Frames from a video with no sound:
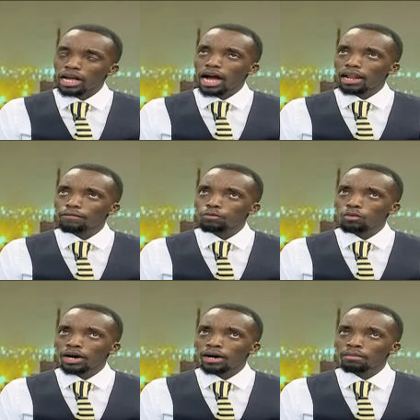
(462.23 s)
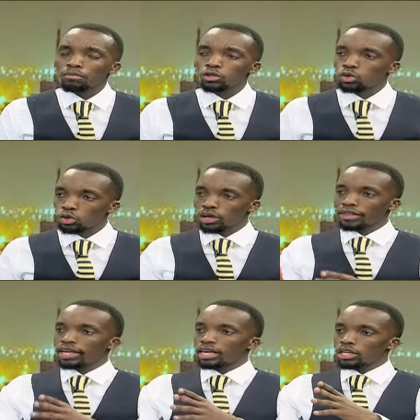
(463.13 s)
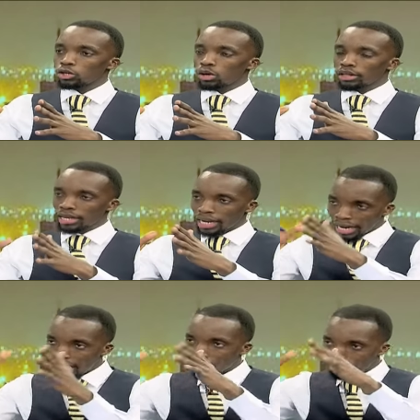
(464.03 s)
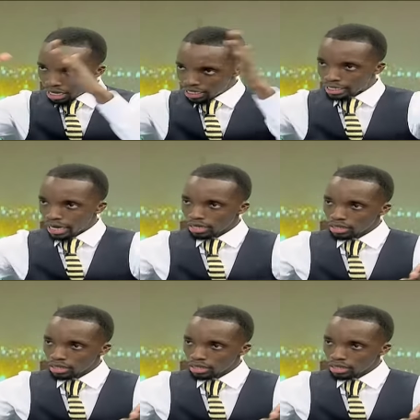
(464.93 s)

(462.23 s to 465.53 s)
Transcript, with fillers: Alafu, so you are the clan matriarch.